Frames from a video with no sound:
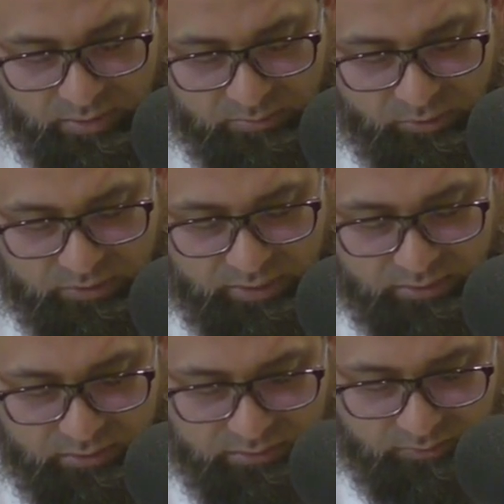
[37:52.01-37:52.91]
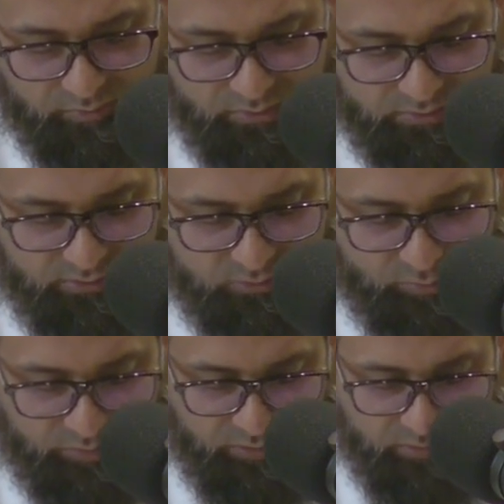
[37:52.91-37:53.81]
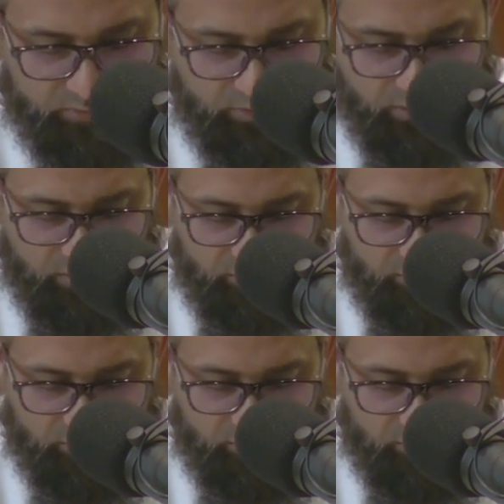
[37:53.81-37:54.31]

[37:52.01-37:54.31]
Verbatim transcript: and protect us from his disobedience.